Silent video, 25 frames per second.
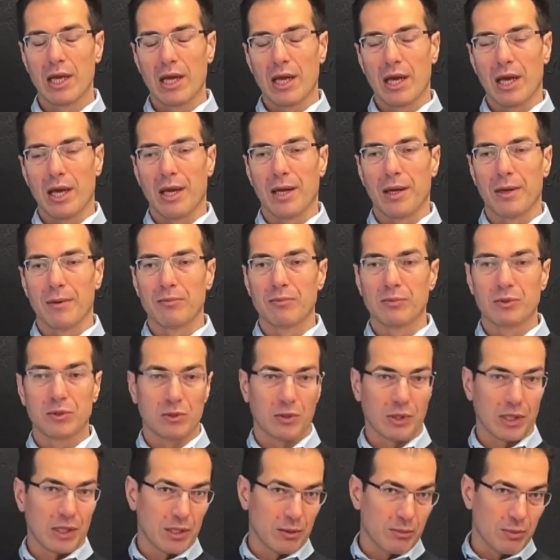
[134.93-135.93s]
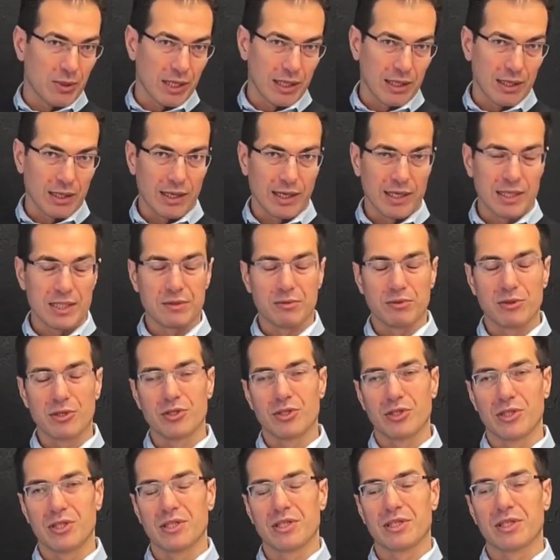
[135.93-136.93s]
Talking about light
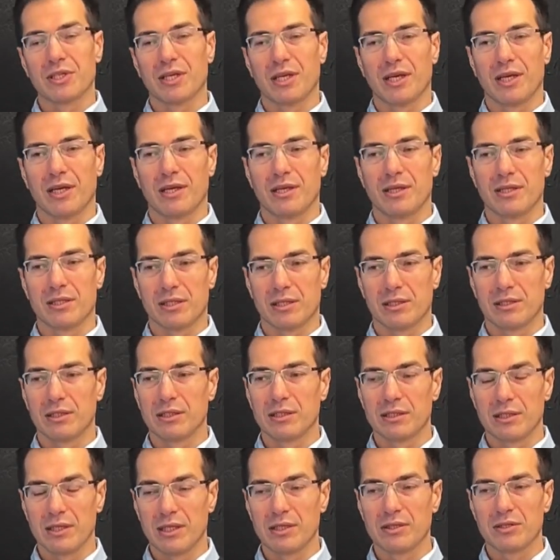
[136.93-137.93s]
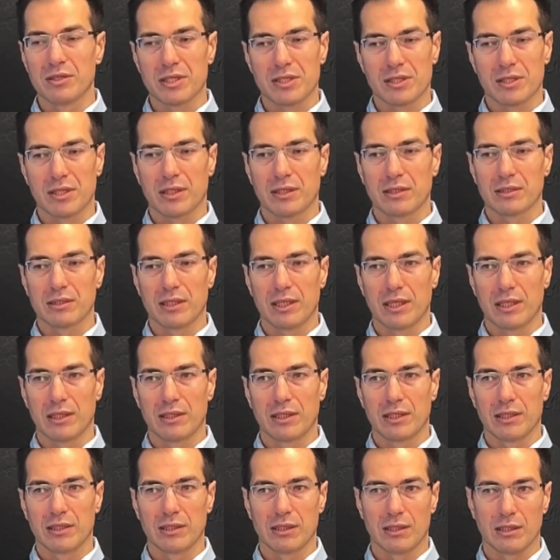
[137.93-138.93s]
switches, it's an interesting thing
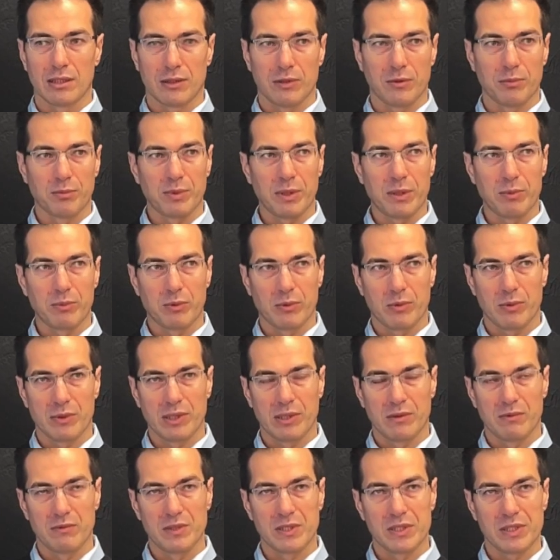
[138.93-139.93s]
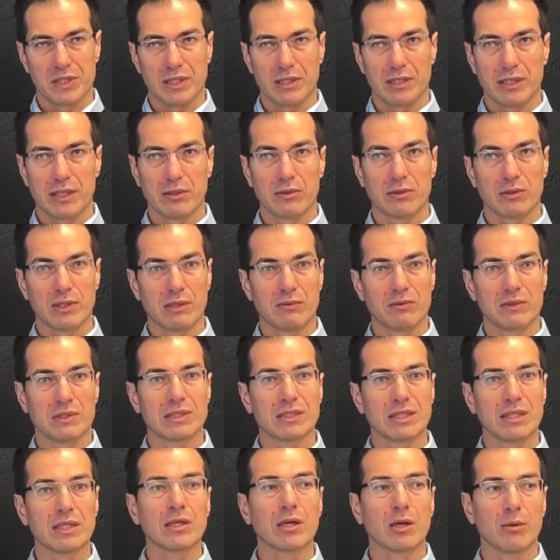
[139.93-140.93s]
that a lot of people that we see, they don't even
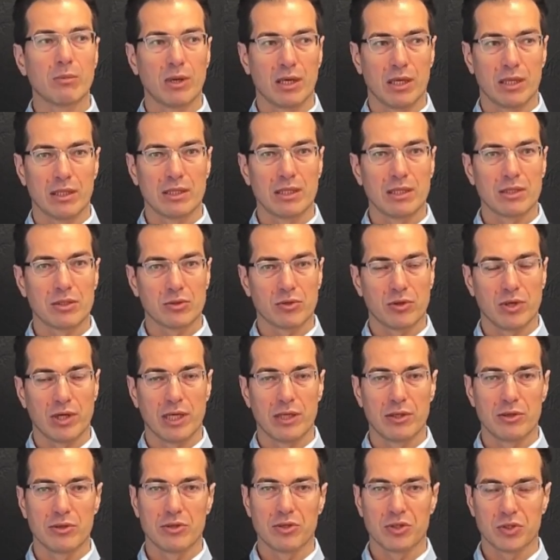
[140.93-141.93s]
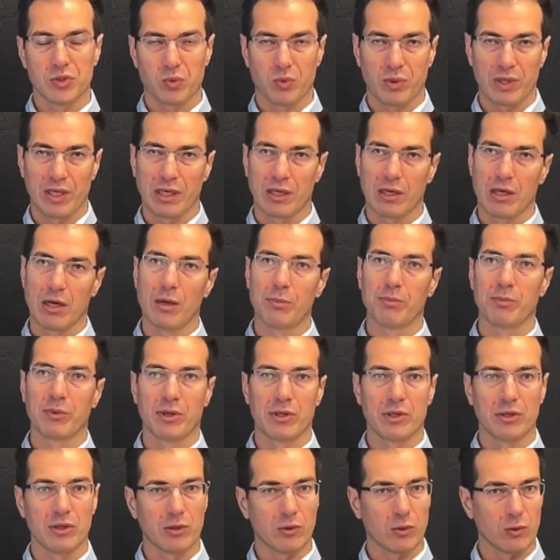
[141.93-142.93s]
think about this, right? You just wake up
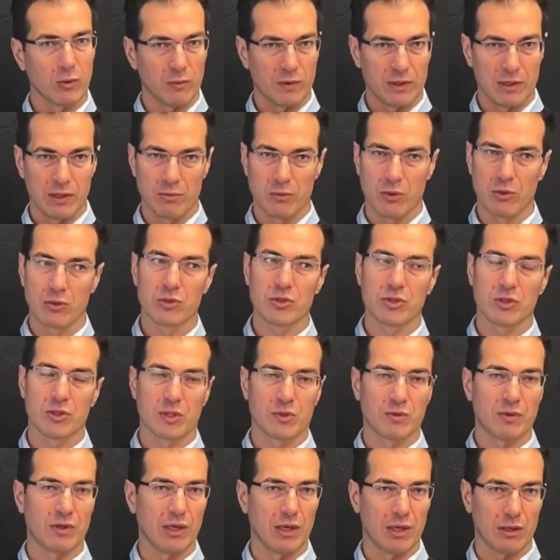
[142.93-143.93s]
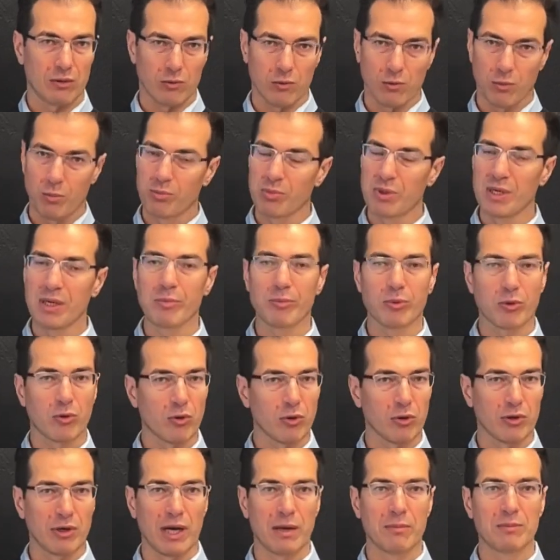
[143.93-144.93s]
and you go with emotions. We are all
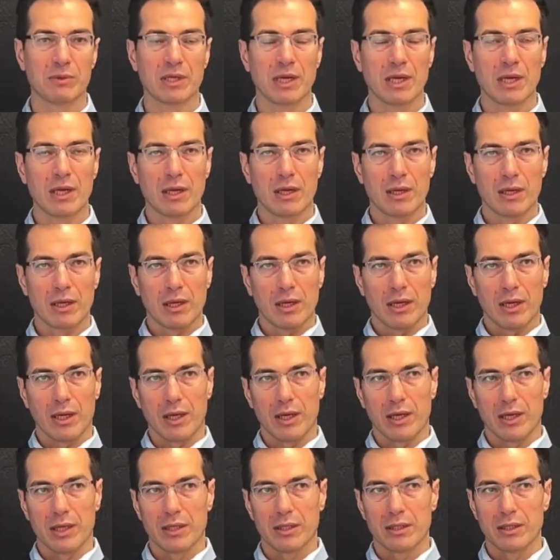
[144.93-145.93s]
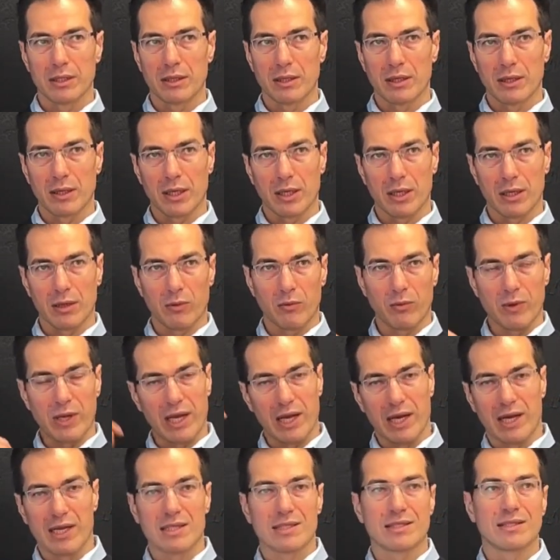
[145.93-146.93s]
pre-programmed, and we
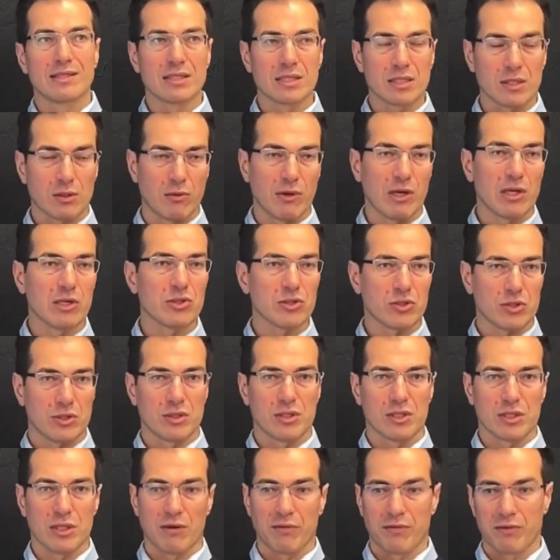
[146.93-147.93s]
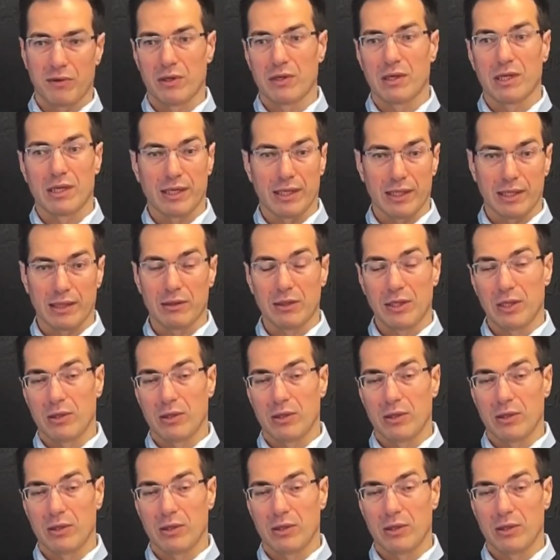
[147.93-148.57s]
ask these questions often, like,